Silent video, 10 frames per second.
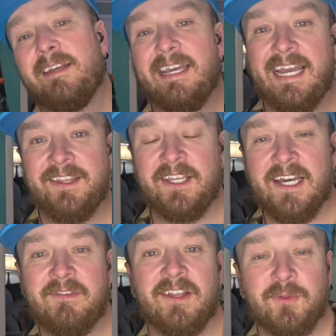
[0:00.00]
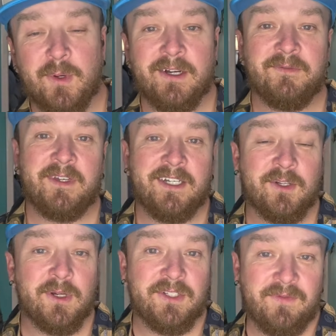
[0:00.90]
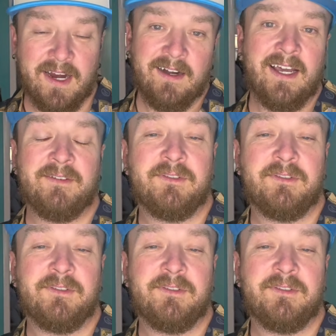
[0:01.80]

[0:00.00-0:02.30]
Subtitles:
In the oven at 350 degrees Fahrenheit for